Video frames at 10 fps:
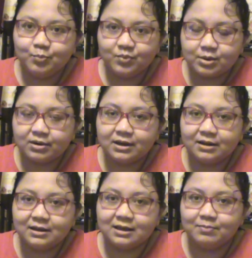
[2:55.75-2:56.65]

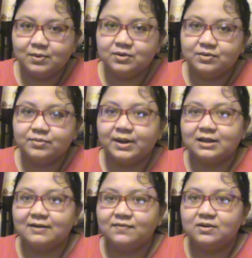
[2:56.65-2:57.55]
Thornhill is blue
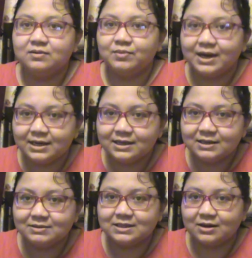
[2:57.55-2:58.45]
relative to red,
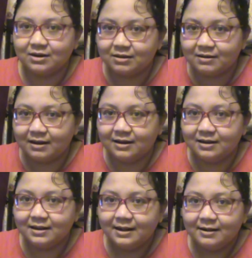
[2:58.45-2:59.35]
which is so
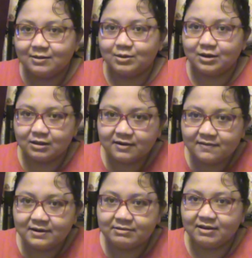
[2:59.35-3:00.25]
it's
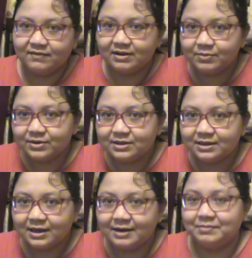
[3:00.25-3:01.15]
conservative instead of liberal.
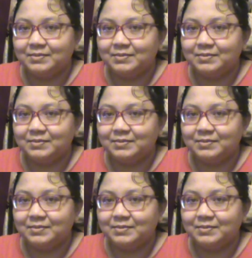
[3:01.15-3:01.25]
And